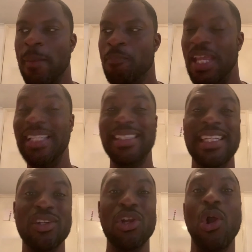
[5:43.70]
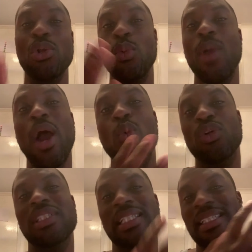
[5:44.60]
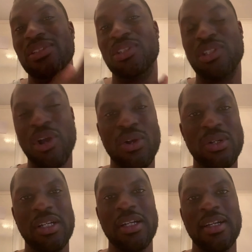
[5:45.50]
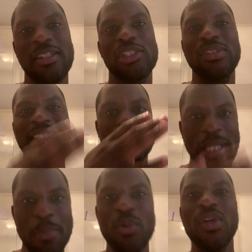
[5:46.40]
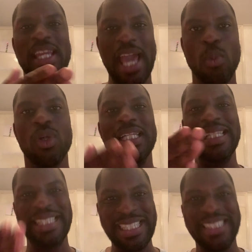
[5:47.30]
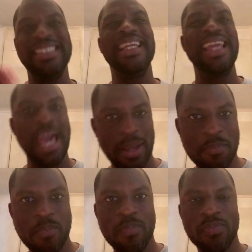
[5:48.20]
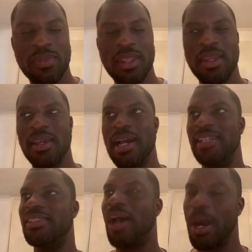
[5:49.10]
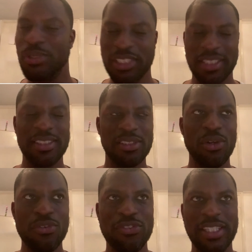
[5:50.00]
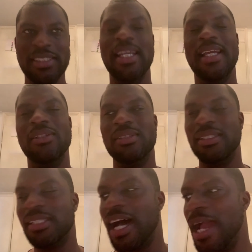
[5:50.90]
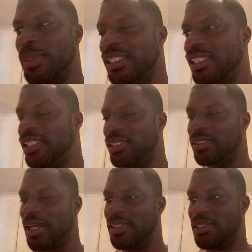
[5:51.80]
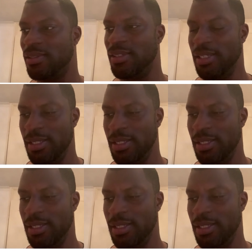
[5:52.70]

it didn't go the way I wanted it to go. So did people get what they needed to get? And so I was just so fixated on the time, and she just started to